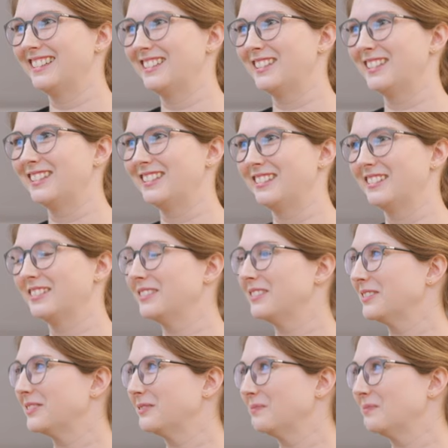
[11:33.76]

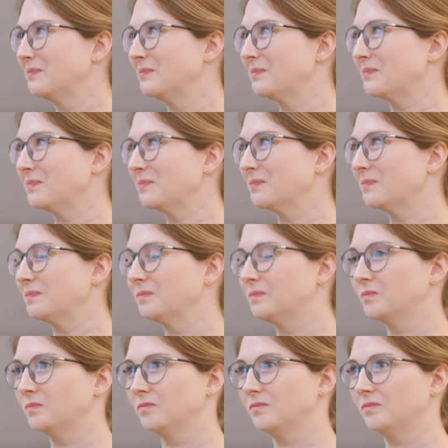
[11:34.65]

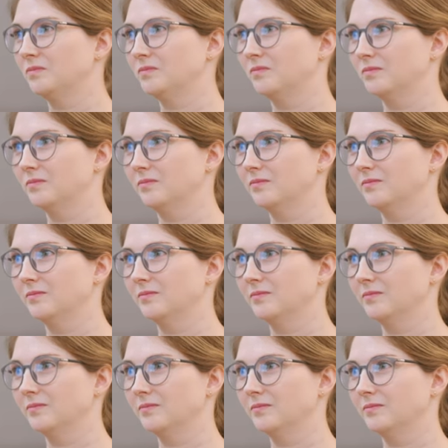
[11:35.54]

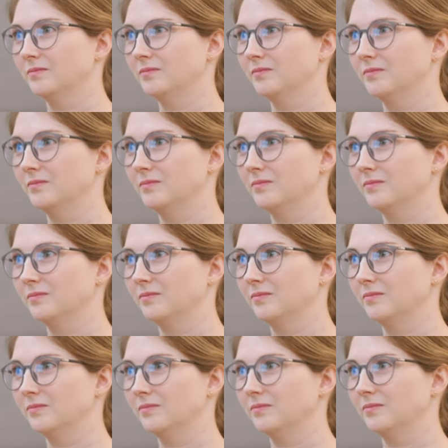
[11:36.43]

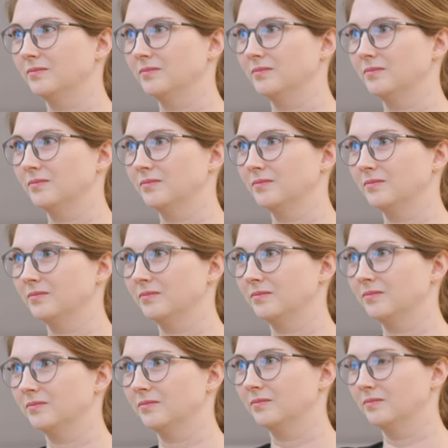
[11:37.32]

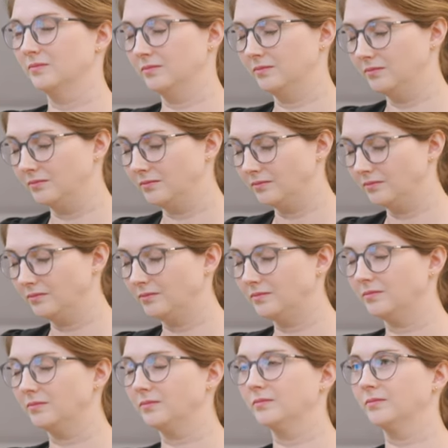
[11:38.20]

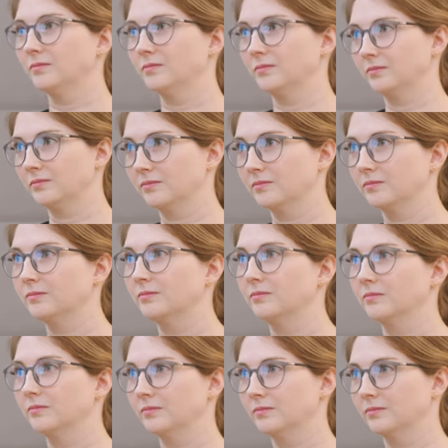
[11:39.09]

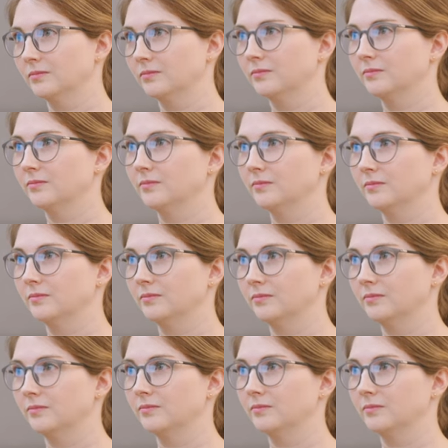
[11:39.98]

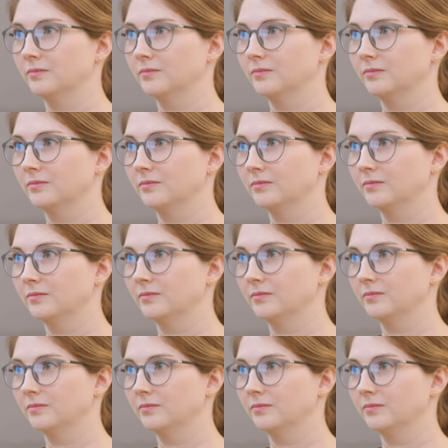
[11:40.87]
(silent)